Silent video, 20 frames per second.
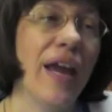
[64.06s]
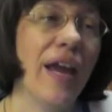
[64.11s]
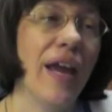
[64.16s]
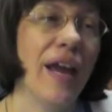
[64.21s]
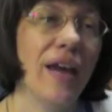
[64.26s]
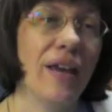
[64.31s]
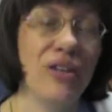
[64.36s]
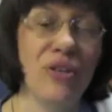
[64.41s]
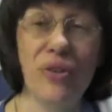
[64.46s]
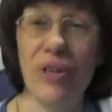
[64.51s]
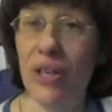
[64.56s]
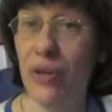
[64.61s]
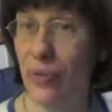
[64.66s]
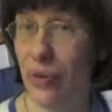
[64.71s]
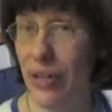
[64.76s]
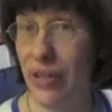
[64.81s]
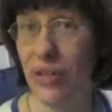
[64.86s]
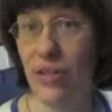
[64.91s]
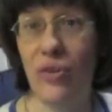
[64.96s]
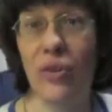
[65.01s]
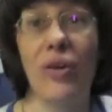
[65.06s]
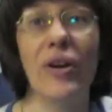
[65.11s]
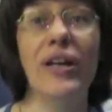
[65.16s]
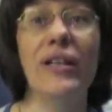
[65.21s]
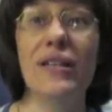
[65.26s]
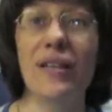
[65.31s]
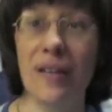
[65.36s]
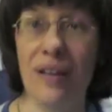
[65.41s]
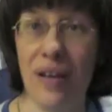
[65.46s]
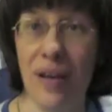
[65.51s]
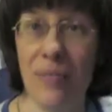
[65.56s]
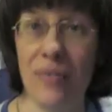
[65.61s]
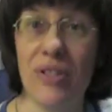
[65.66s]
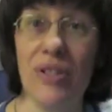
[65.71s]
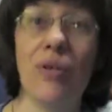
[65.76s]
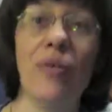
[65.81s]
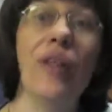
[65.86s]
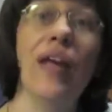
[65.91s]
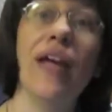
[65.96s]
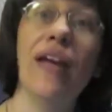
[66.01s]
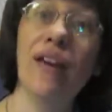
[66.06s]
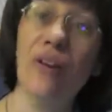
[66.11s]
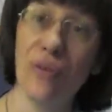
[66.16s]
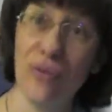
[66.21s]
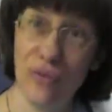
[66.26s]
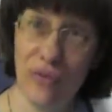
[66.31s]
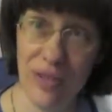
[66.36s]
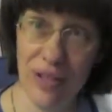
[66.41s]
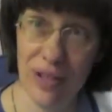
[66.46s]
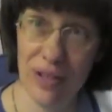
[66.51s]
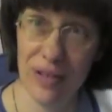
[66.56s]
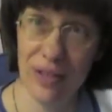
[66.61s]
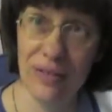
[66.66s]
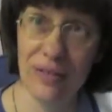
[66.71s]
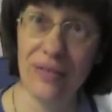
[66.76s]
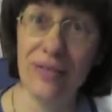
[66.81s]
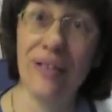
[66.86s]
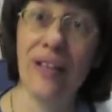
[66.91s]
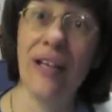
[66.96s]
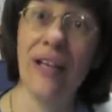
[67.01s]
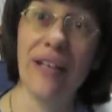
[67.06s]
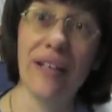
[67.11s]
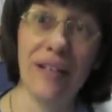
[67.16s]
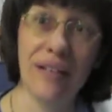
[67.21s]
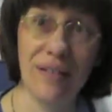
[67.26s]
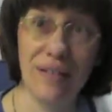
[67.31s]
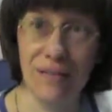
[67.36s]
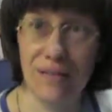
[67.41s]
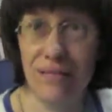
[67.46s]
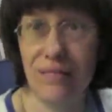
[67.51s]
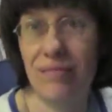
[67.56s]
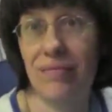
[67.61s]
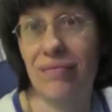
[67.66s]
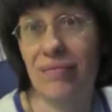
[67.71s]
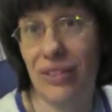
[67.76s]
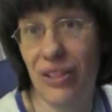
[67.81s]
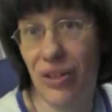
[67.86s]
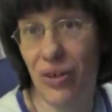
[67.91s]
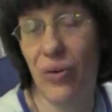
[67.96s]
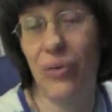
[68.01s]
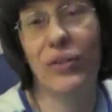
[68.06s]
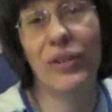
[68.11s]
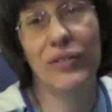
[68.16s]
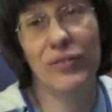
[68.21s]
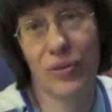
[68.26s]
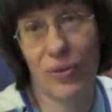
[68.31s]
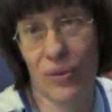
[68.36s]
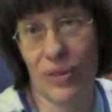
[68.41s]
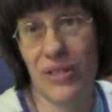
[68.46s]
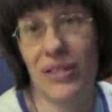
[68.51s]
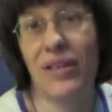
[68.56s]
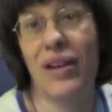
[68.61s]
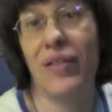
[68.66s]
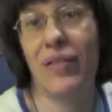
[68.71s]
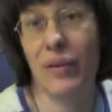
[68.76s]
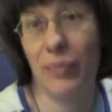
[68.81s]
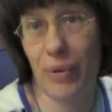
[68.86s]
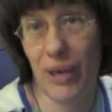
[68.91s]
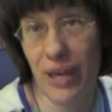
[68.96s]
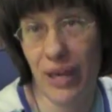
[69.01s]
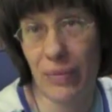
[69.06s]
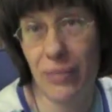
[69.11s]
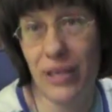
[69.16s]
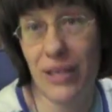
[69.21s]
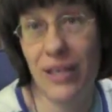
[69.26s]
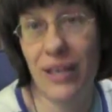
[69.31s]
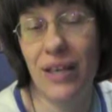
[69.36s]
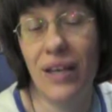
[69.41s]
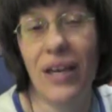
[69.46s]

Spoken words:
and you can read a story to them so they don't feel like you're only focused on the baby.